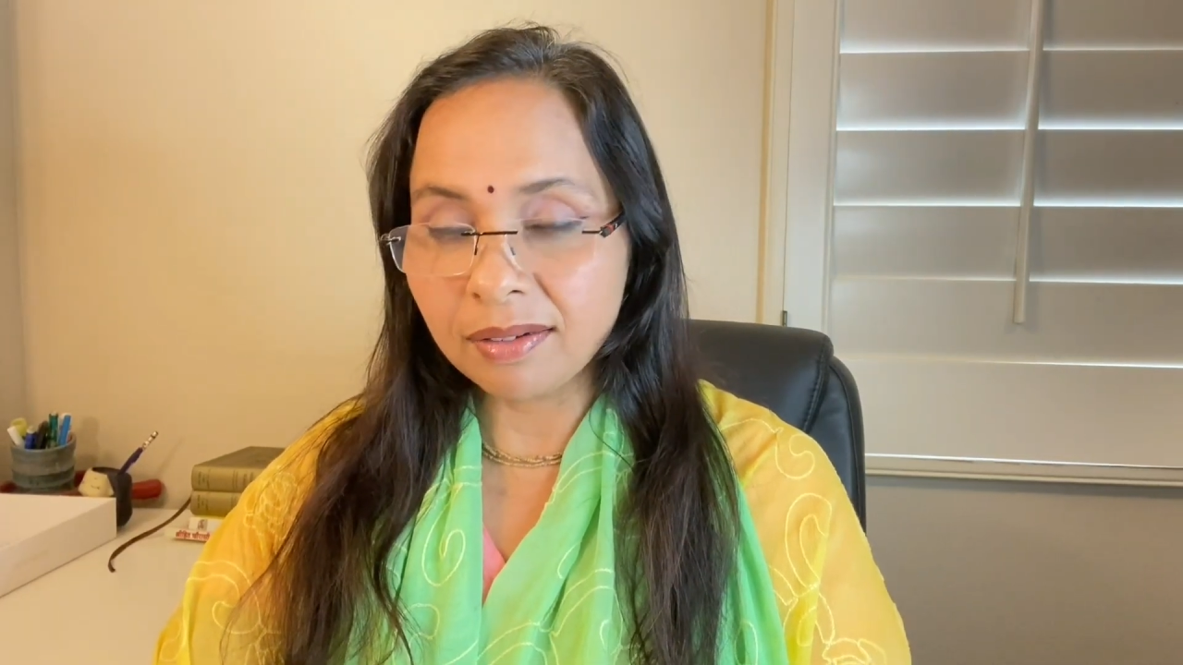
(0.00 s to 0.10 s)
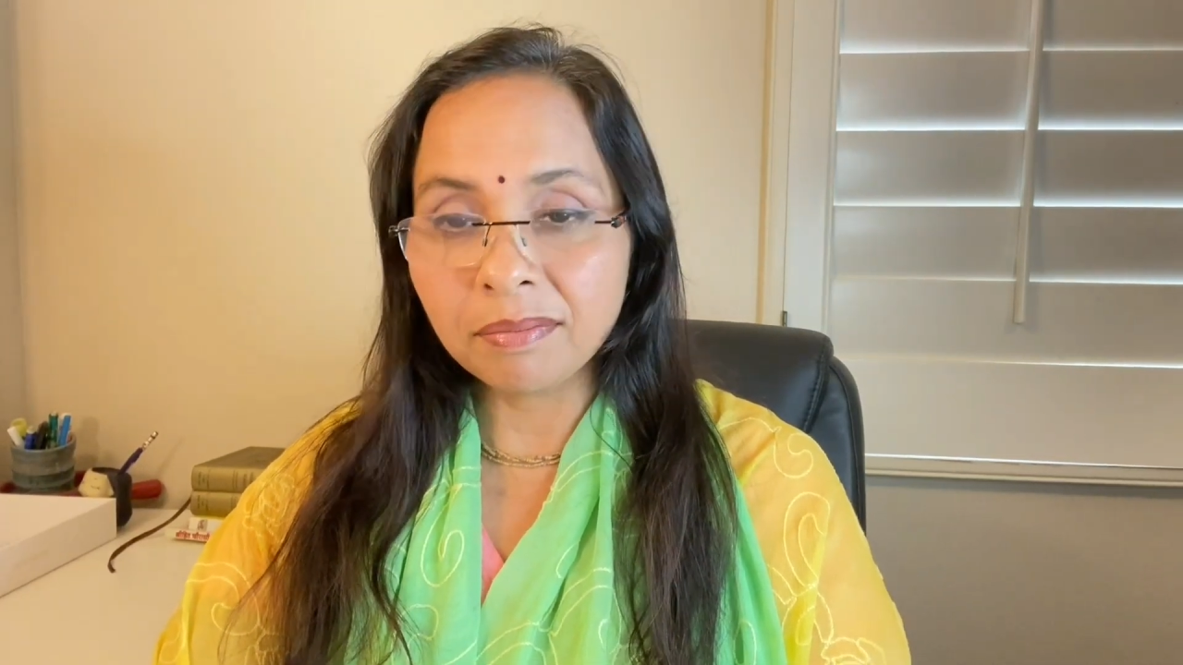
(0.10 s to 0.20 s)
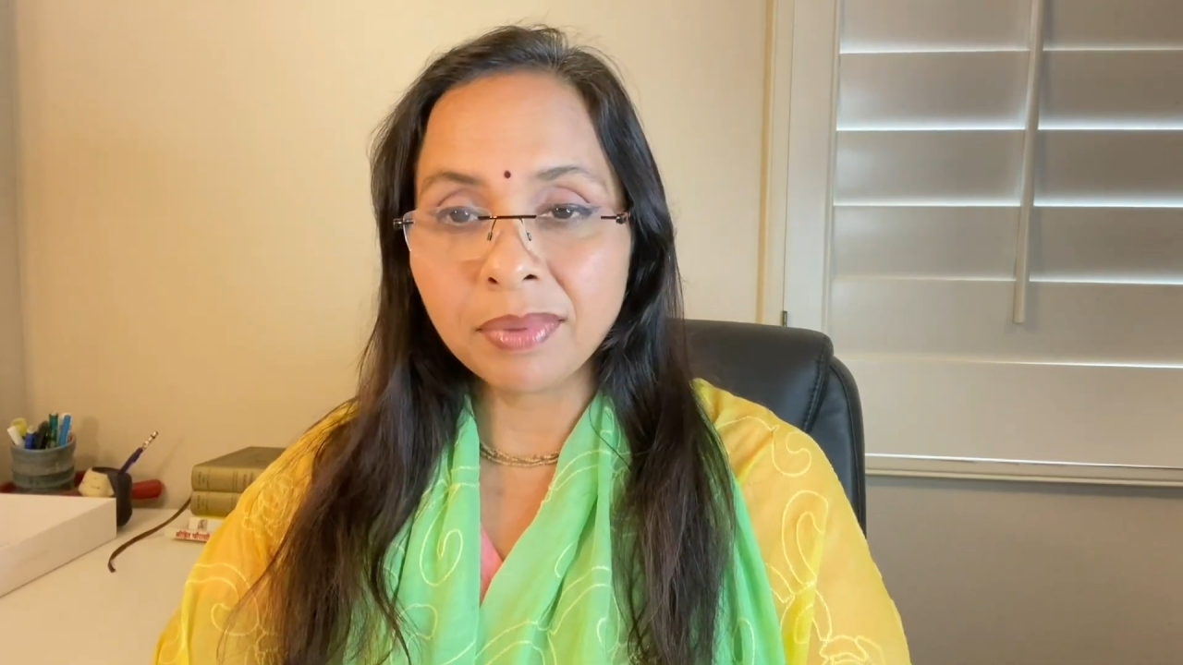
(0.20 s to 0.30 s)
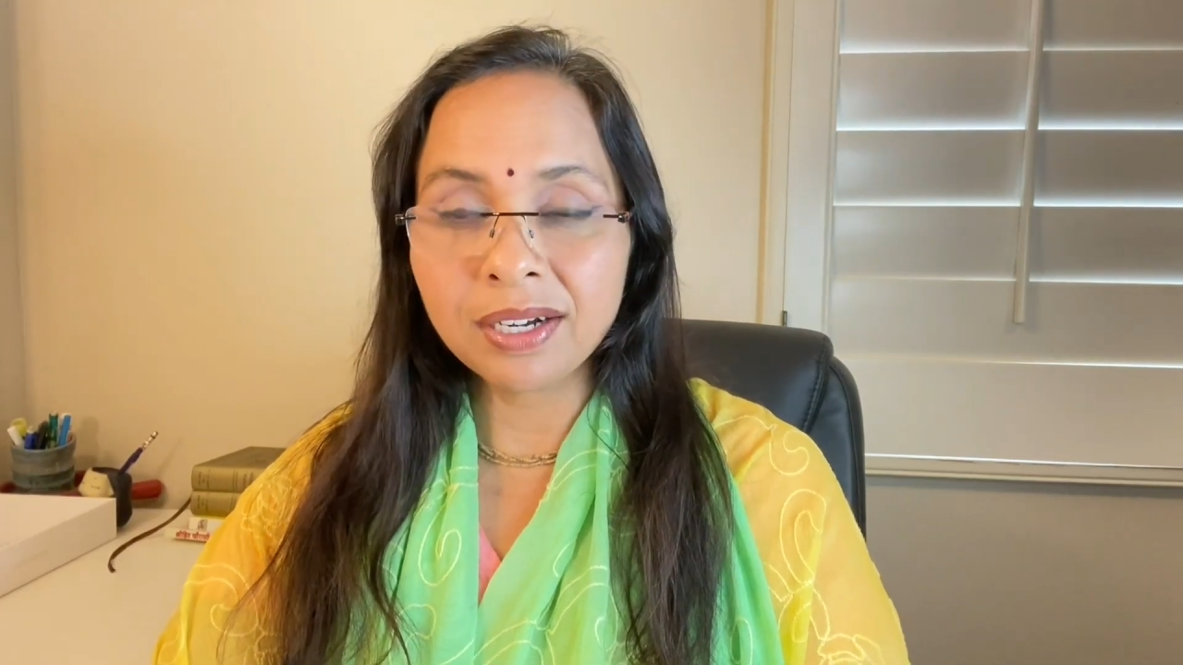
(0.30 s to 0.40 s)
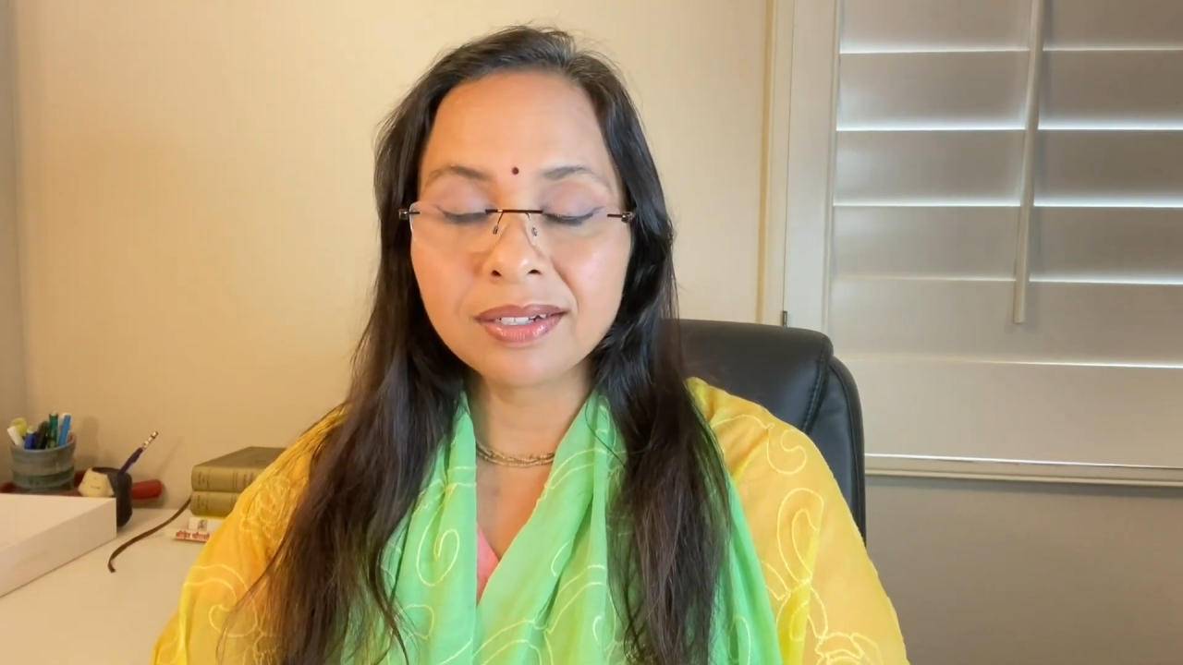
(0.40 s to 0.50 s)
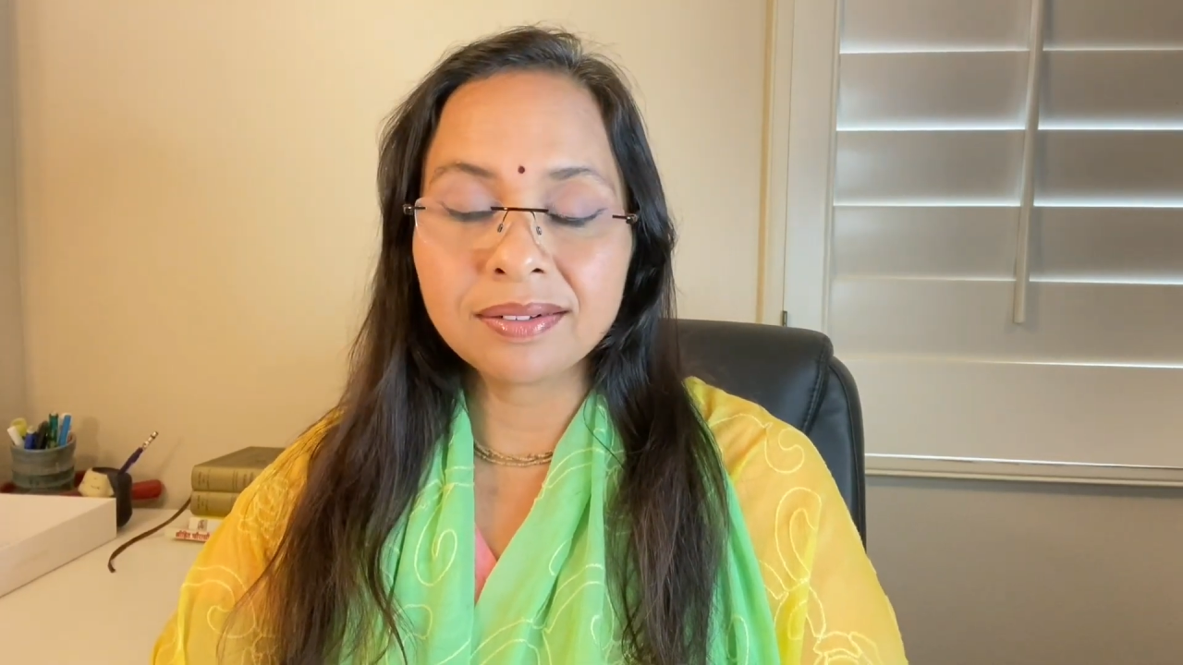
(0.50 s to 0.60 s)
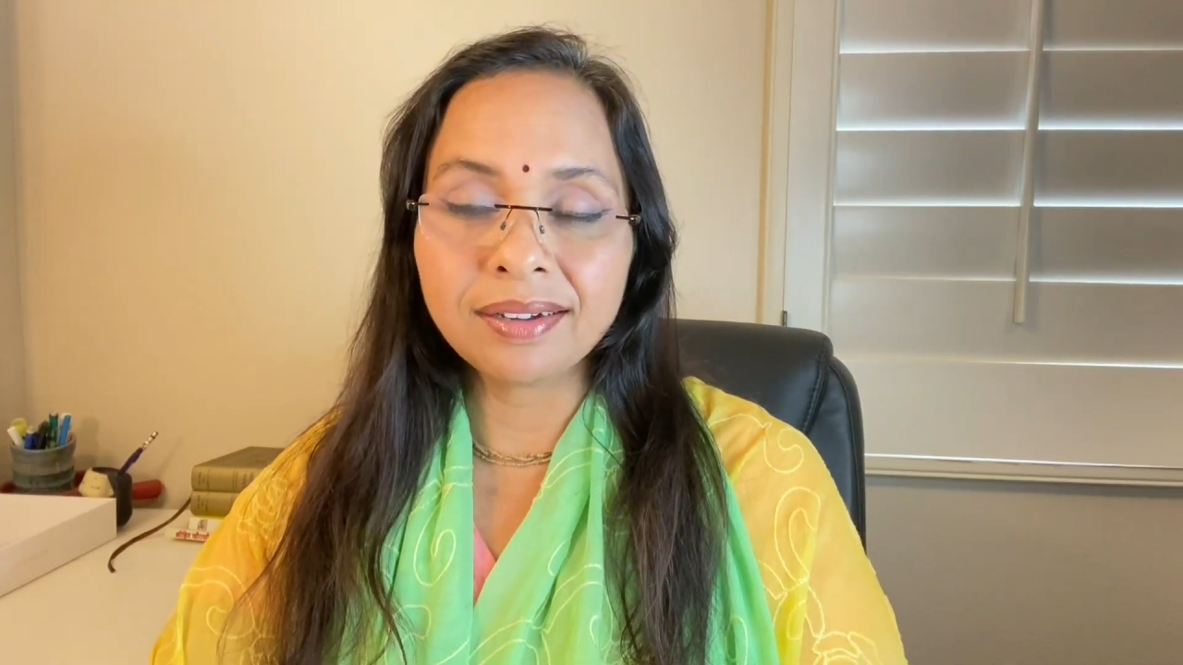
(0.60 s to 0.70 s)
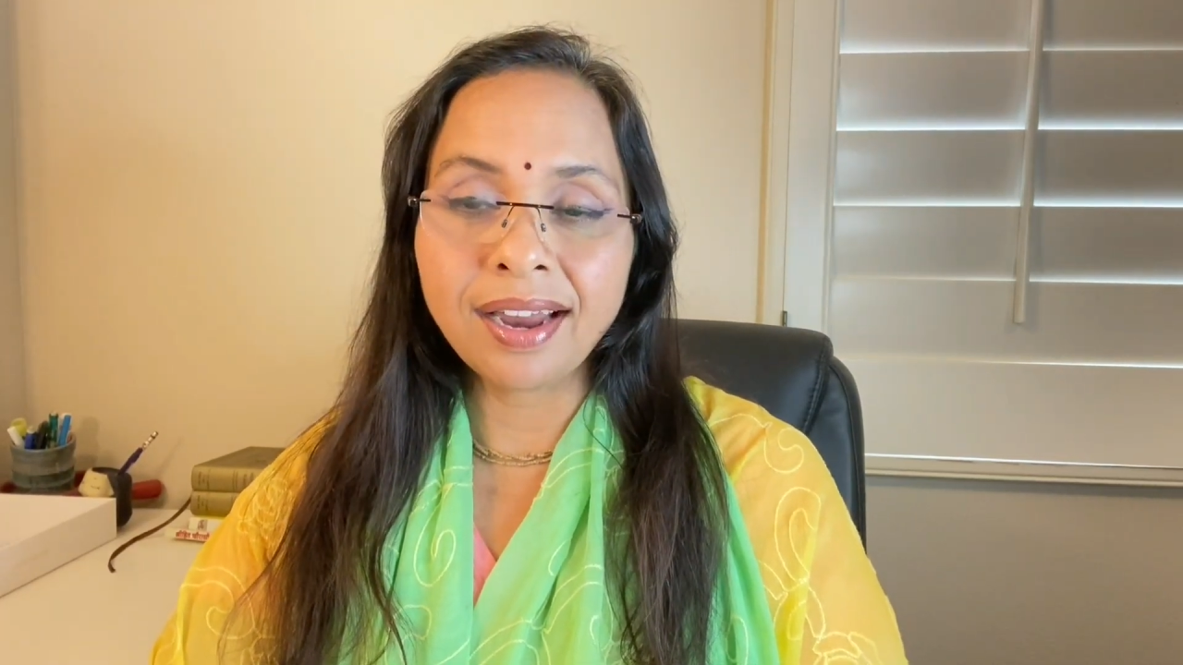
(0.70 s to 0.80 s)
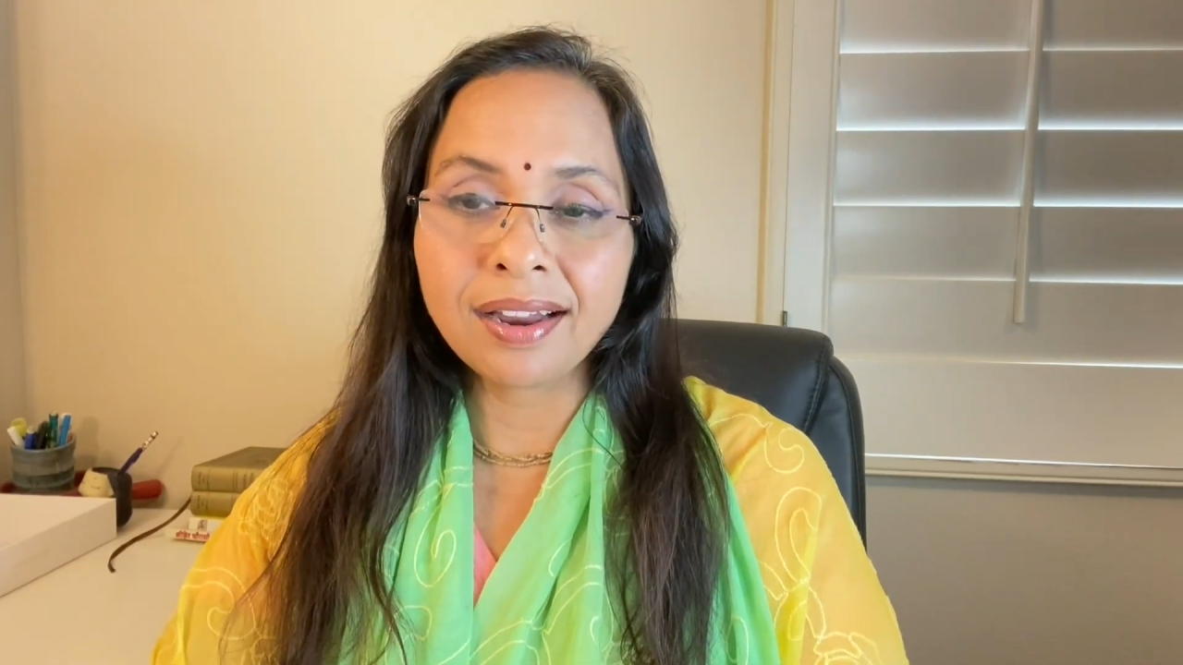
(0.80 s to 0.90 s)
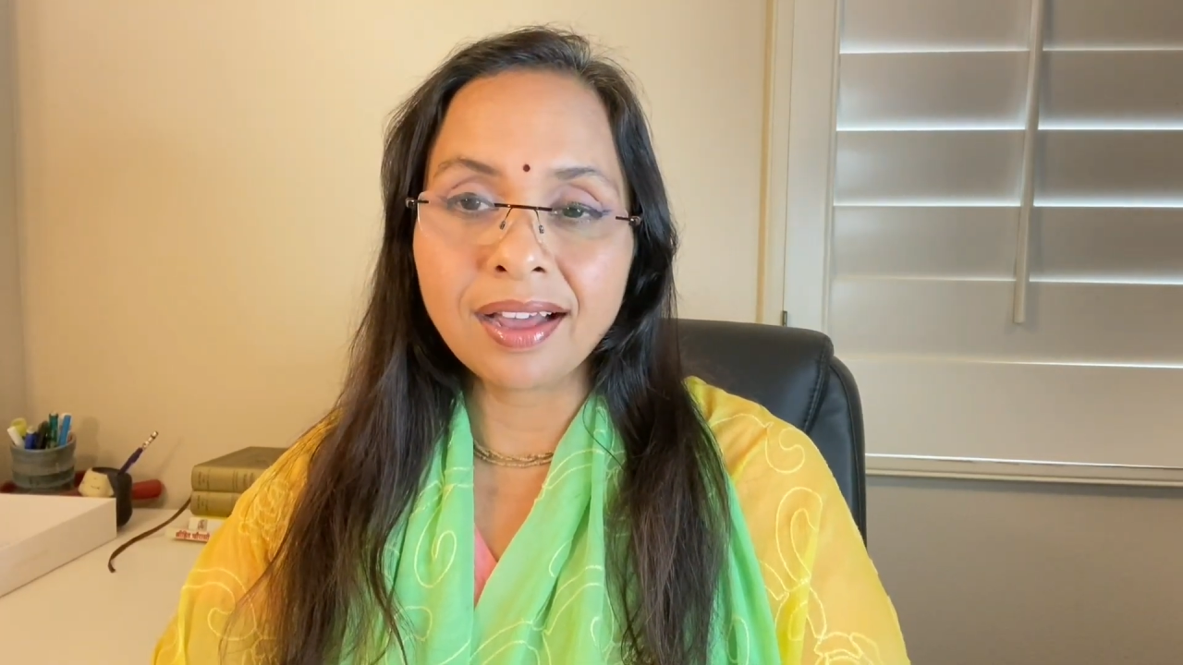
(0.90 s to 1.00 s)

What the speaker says: but at